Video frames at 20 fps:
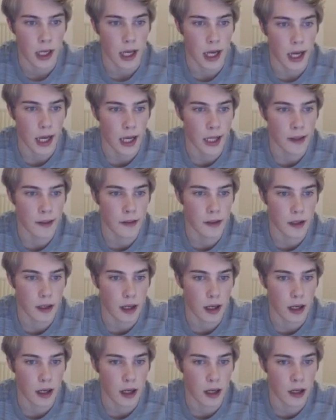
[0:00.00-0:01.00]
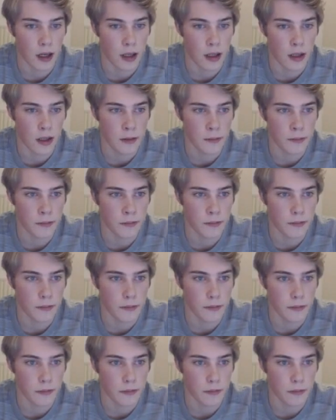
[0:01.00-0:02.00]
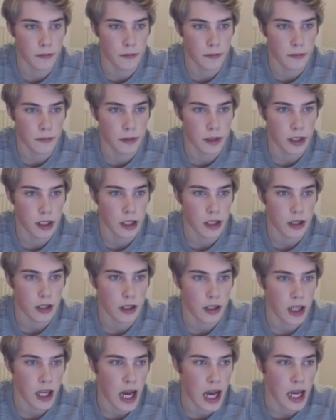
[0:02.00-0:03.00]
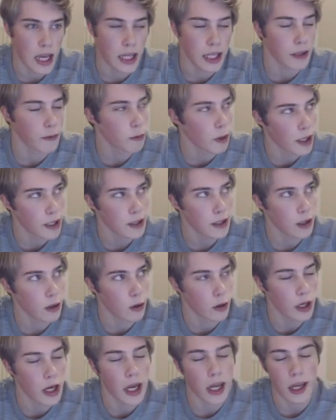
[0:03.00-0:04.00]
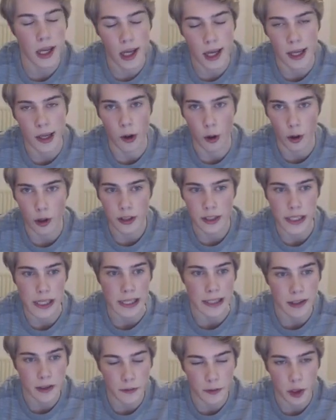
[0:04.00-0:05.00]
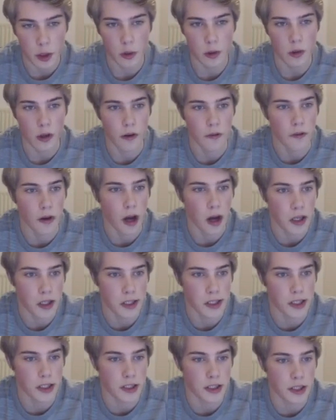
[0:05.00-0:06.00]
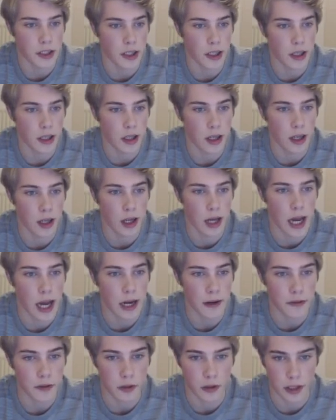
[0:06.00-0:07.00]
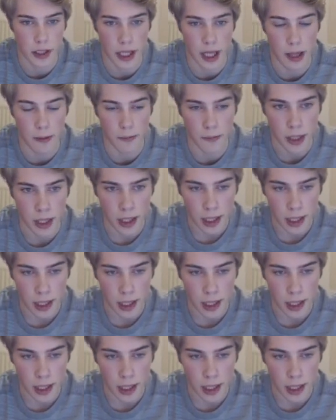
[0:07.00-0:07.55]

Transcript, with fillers: And um, I read or I heard the interview of Anish uh, after the game,